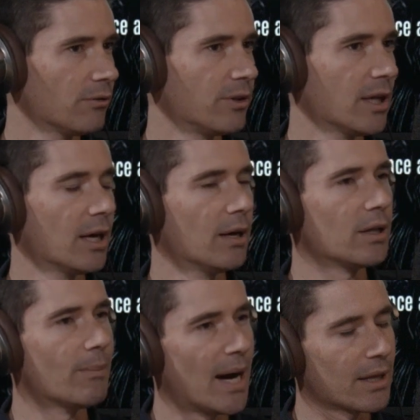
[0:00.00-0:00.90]

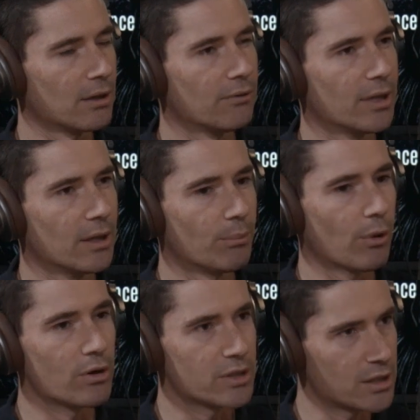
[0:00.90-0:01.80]
the
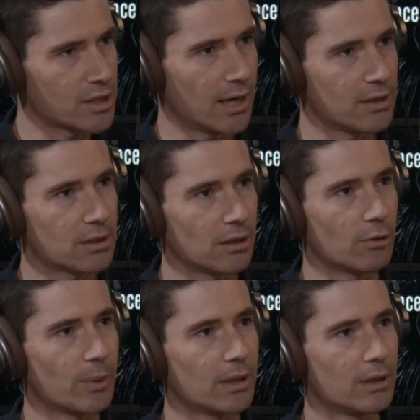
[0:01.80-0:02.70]
process changed a little
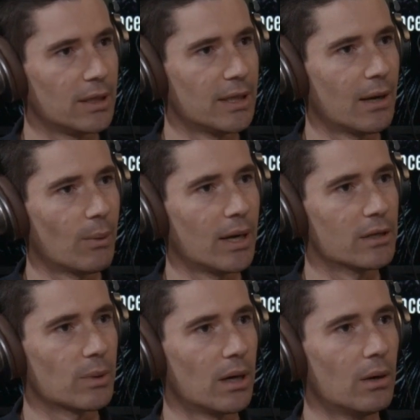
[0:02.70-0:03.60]
bit in that way
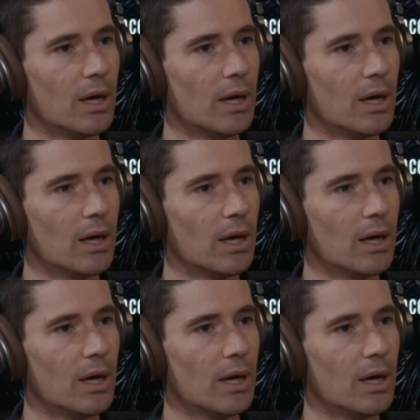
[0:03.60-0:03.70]
as well.